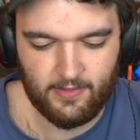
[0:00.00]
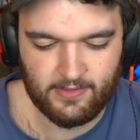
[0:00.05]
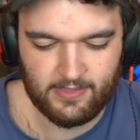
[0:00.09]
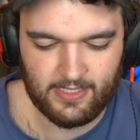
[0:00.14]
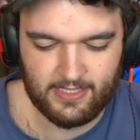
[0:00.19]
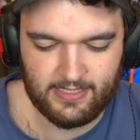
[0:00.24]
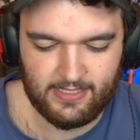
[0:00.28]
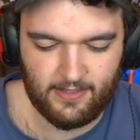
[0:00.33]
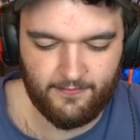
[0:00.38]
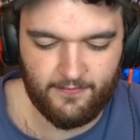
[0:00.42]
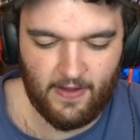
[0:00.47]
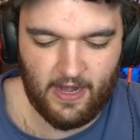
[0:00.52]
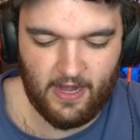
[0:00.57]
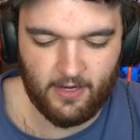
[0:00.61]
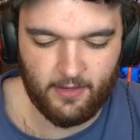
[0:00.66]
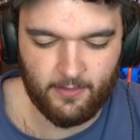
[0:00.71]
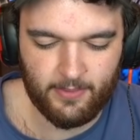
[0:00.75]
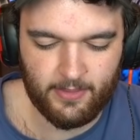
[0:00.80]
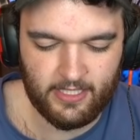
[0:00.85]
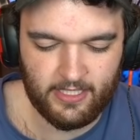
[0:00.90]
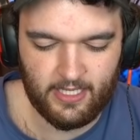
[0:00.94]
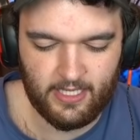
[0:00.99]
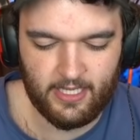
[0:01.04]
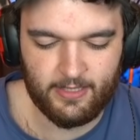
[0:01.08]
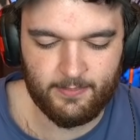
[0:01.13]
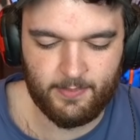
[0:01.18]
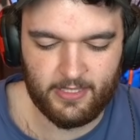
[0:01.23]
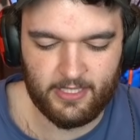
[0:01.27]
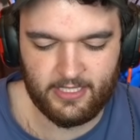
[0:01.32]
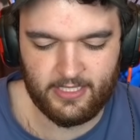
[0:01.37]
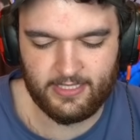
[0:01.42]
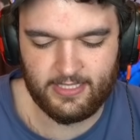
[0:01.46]
was gonna say fire, but I uh,
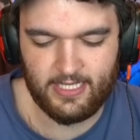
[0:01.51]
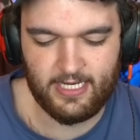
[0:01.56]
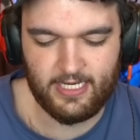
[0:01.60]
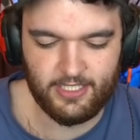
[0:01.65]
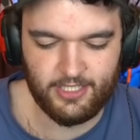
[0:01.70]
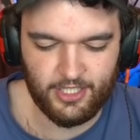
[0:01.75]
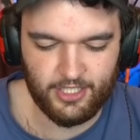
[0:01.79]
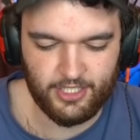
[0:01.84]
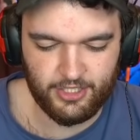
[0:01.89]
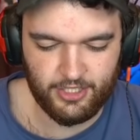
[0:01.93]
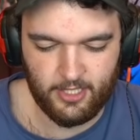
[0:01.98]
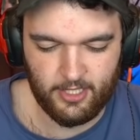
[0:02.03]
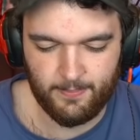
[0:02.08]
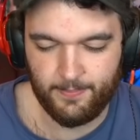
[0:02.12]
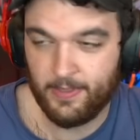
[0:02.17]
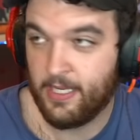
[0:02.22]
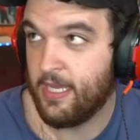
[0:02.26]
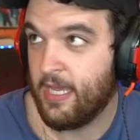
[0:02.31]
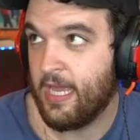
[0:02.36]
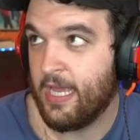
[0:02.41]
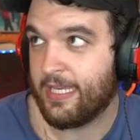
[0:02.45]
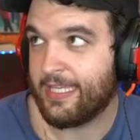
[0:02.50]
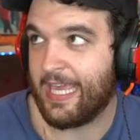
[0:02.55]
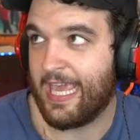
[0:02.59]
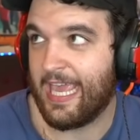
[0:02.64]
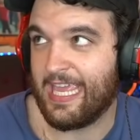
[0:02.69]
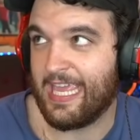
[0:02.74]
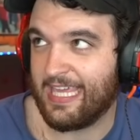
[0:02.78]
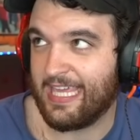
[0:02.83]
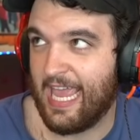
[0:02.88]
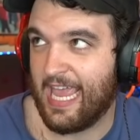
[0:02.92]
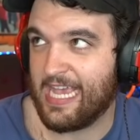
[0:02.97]
but I decided to change it up.
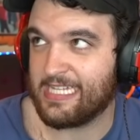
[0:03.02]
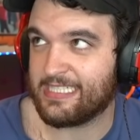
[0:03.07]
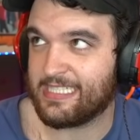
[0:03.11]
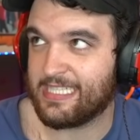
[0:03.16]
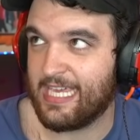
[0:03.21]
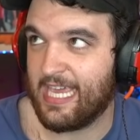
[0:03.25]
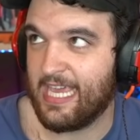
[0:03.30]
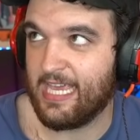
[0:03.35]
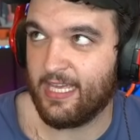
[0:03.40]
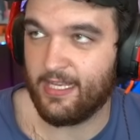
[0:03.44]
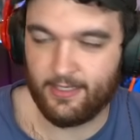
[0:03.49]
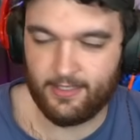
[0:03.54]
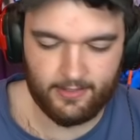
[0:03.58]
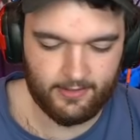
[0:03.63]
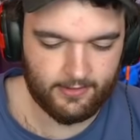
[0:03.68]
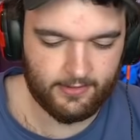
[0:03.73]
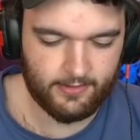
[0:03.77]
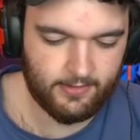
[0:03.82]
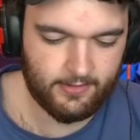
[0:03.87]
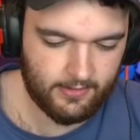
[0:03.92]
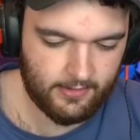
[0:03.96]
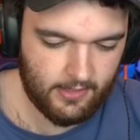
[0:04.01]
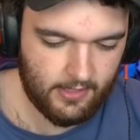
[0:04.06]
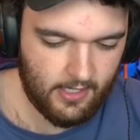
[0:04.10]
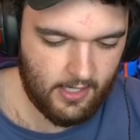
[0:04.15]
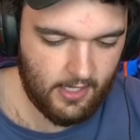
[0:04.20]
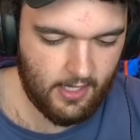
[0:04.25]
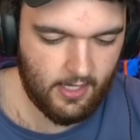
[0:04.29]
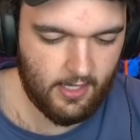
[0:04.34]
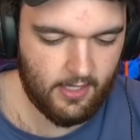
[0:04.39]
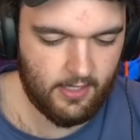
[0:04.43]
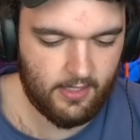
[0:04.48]
Kangaskhan,
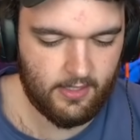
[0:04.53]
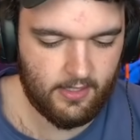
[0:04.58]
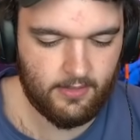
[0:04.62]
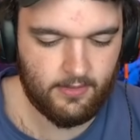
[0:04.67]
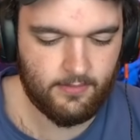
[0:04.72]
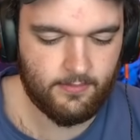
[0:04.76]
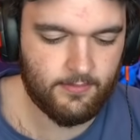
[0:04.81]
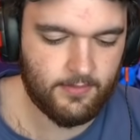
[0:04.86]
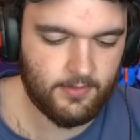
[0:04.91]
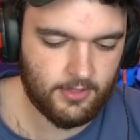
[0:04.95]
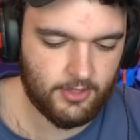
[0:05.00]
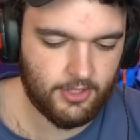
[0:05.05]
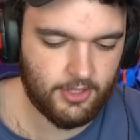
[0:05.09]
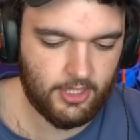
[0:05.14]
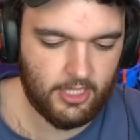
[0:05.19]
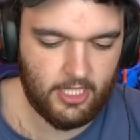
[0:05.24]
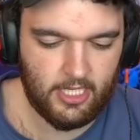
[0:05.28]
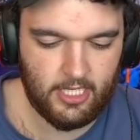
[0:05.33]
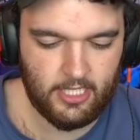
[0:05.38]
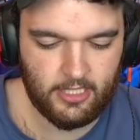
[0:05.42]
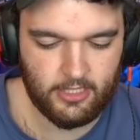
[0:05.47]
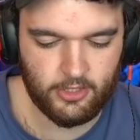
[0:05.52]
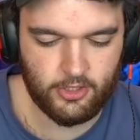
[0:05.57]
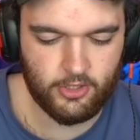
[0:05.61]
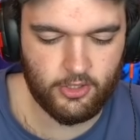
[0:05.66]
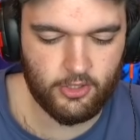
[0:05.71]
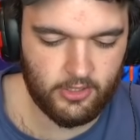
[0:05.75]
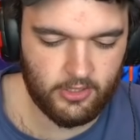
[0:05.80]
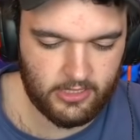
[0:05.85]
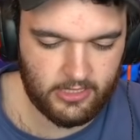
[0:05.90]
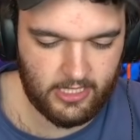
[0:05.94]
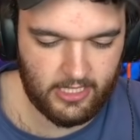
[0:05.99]
Hitmonchan,
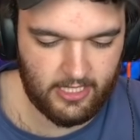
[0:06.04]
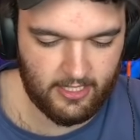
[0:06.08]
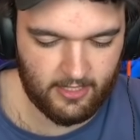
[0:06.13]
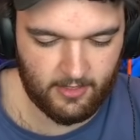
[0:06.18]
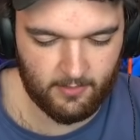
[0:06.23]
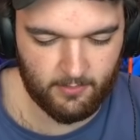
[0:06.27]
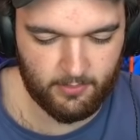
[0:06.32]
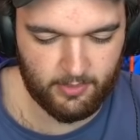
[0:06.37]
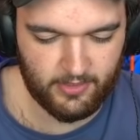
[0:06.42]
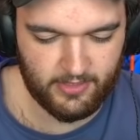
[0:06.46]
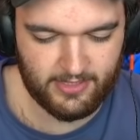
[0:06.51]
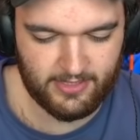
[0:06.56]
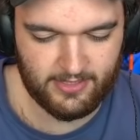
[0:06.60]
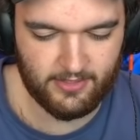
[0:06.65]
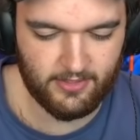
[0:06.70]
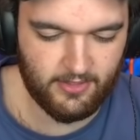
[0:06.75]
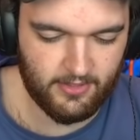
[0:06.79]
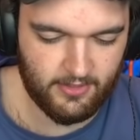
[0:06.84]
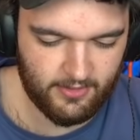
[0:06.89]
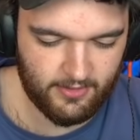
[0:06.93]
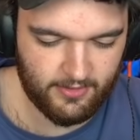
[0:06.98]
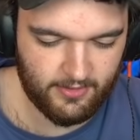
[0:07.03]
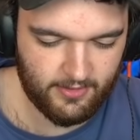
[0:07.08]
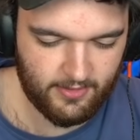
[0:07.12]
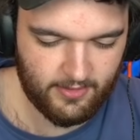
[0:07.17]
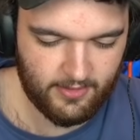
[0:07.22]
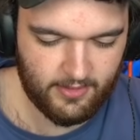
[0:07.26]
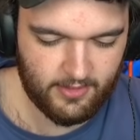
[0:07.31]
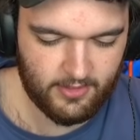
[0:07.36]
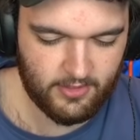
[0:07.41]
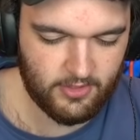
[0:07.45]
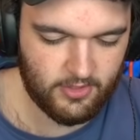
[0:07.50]
Joltik, a Blitzle,
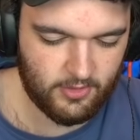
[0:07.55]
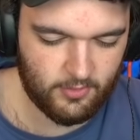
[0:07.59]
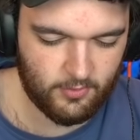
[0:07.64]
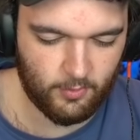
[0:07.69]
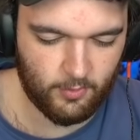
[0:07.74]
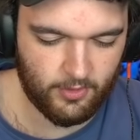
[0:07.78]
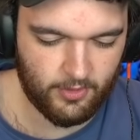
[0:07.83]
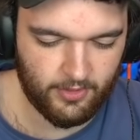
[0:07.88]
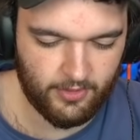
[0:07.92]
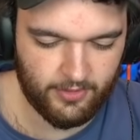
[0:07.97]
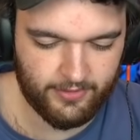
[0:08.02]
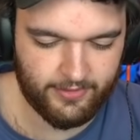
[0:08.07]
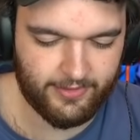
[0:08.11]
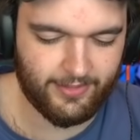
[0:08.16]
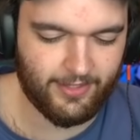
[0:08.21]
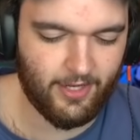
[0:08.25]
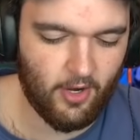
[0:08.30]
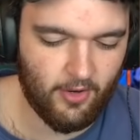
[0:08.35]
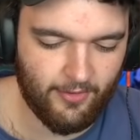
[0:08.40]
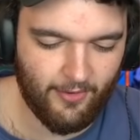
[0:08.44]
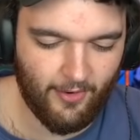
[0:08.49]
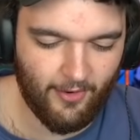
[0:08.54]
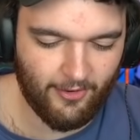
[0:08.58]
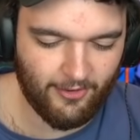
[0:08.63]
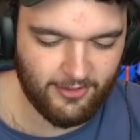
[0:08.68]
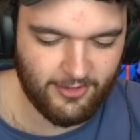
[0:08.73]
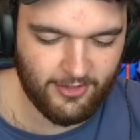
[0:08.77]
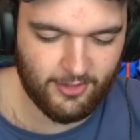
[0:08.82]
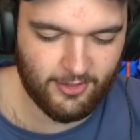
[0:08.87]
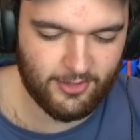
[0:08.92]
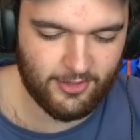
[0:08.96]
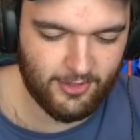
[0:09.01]
Squirtle. The, the,
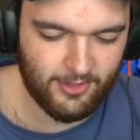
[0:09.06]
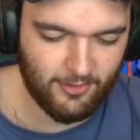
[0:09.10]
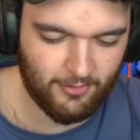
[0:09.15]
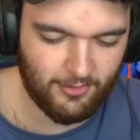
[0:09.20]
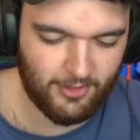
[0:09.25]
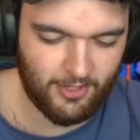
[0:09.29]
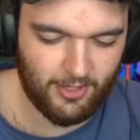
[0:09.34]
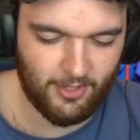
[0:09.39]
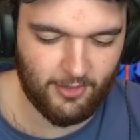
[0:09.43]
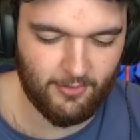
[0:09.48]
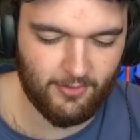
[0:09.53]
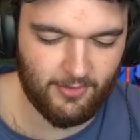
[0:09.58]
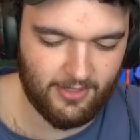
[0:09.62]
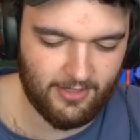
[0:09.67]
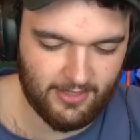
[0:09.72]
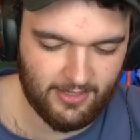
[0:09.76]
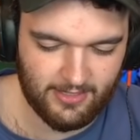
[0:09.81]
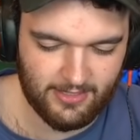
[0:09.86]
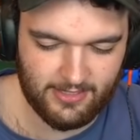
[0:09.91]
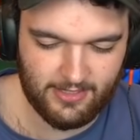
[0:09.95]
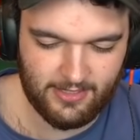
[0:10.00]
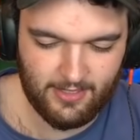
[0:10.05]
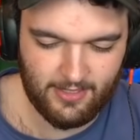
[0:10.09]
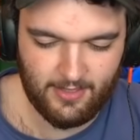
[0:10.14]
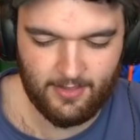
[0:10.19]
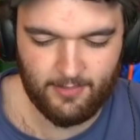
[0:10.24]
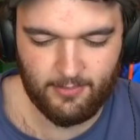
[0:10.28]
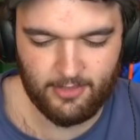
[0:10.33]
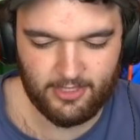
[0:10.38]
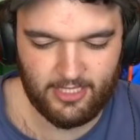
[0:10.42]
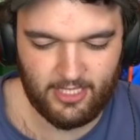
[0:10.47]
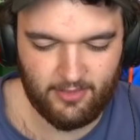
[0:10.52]
arts are so cute in this.
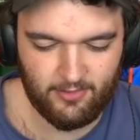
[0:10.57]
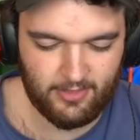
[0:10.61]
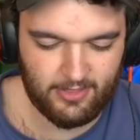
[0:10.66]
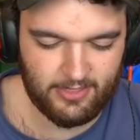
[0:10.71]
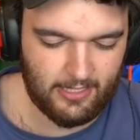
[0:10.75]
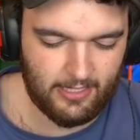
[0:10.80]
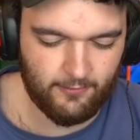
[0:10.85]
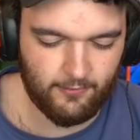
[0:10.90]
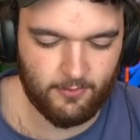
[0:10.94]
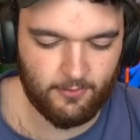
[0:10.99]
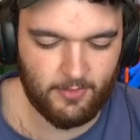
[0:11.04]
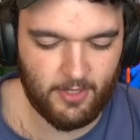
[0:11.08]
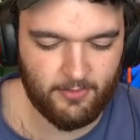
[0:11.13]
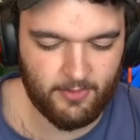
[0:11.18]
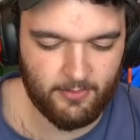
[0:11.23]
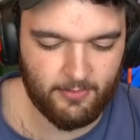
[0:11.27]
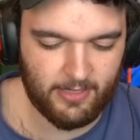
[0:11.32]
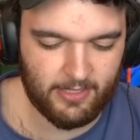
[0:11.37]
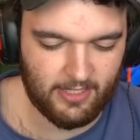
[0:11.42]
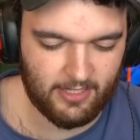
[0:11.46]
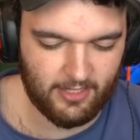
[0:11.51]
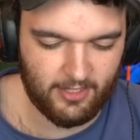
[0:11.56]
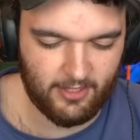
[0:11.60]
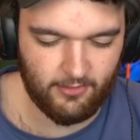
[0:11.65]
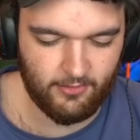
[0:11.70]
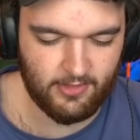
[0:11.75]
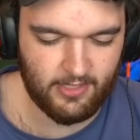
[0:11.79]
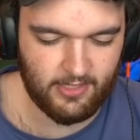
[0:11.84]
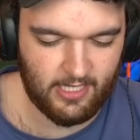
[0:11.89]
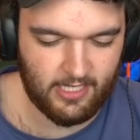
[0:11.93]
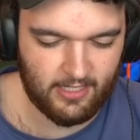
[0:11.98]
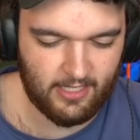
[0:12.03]
Martina would definitely be able to make a
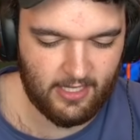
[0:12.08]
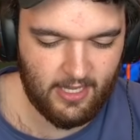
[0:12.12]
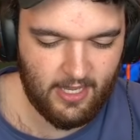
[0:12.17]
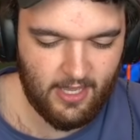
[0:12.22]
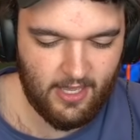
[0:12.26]
cute deck.